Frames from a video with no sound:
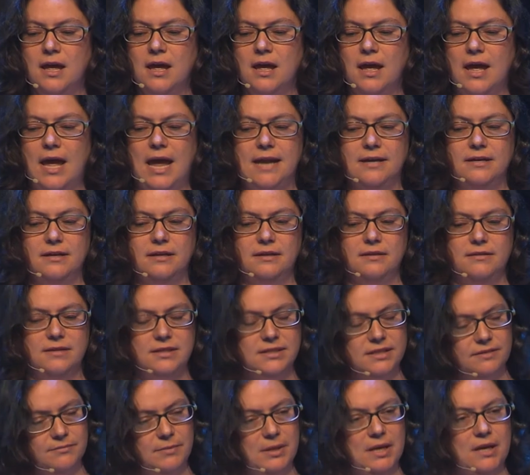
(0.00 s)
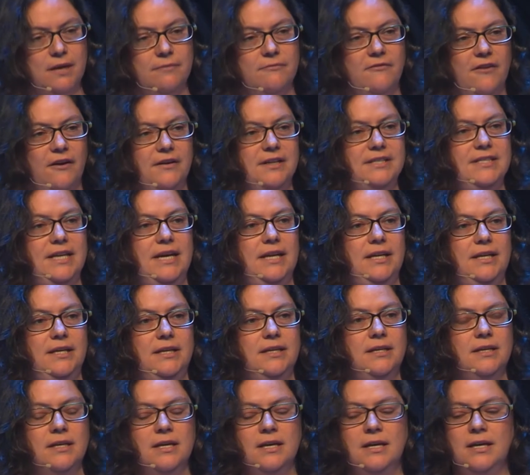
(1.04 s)
and these have become very dated,
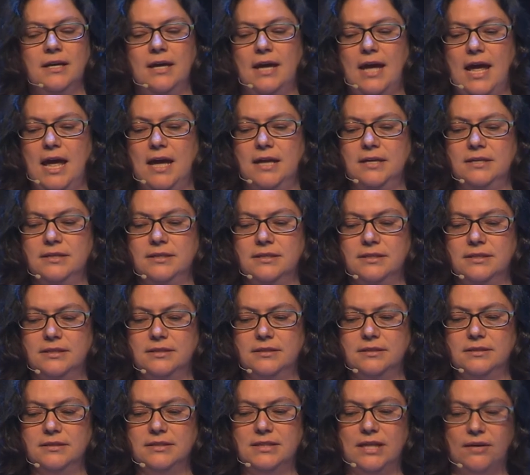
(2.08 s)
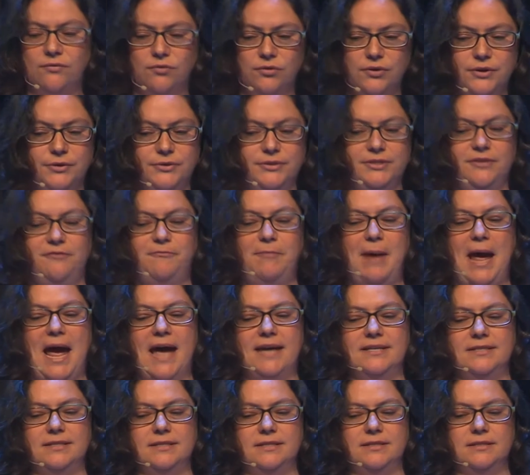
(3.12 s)
and several years have
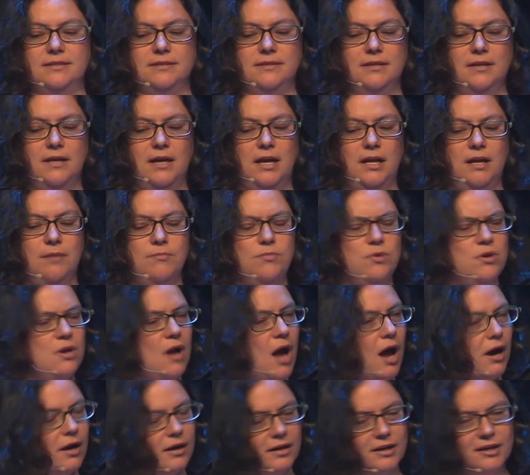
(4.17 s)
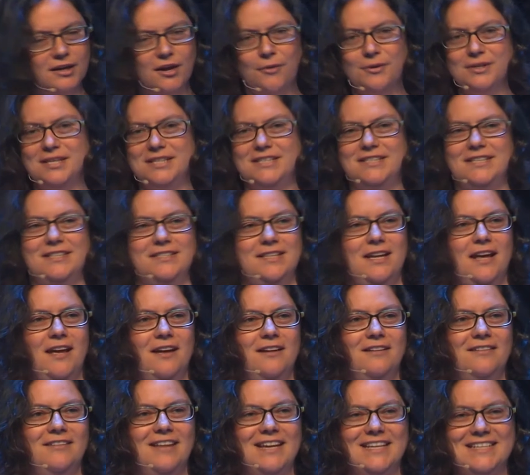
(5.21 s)
passed. And I'm not going to go into
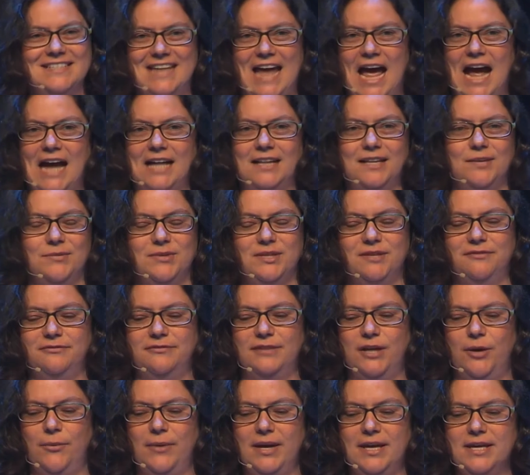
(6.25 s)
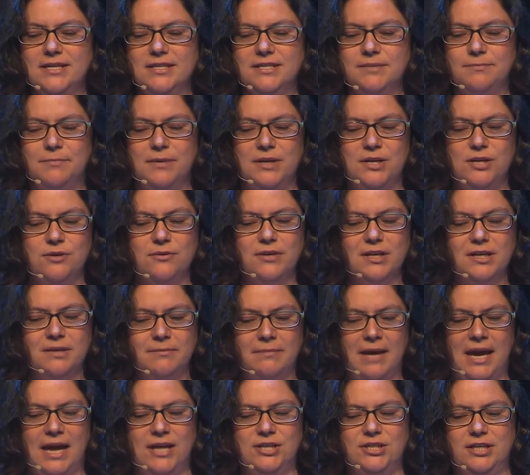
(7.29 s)
detail exactly what the flow is, but you can
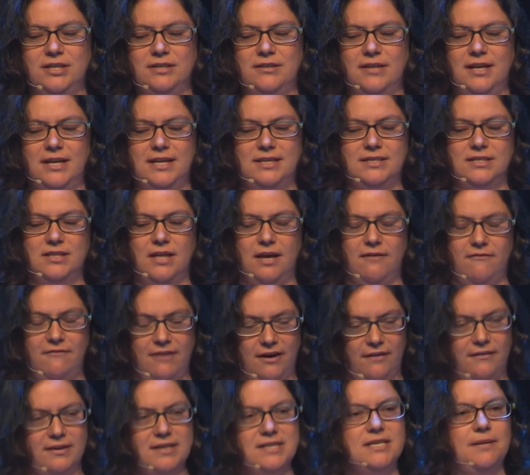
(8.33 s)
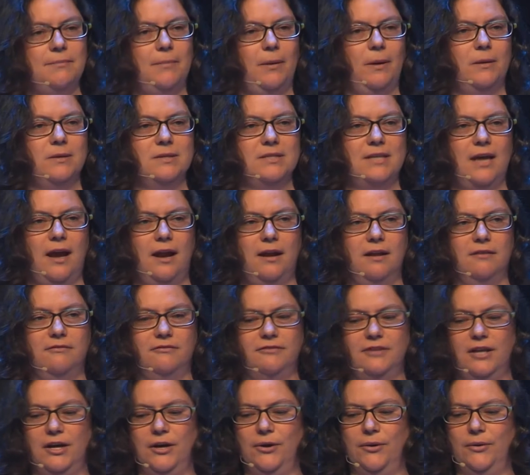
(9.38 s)
imagine that it's a very typical sign-in
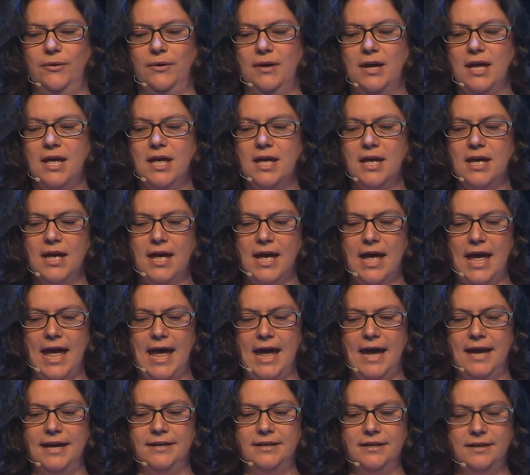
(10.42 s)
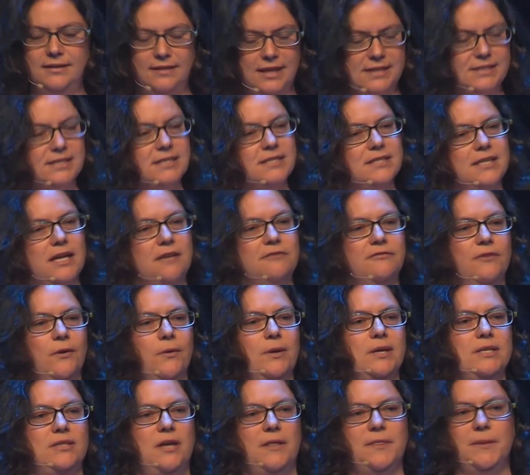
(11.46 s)
flow, and let's instead
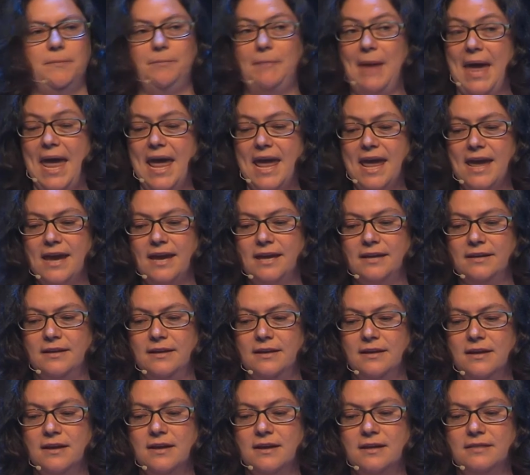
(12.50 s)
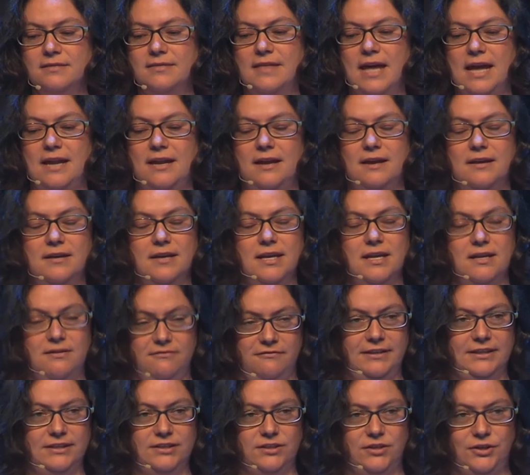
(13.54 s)
focus on the pain that it
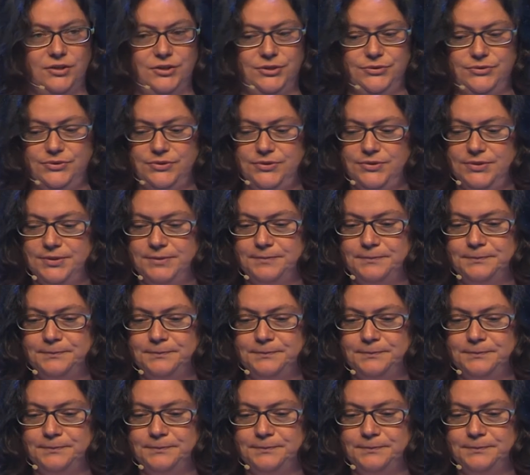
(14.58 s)
inflicted on users.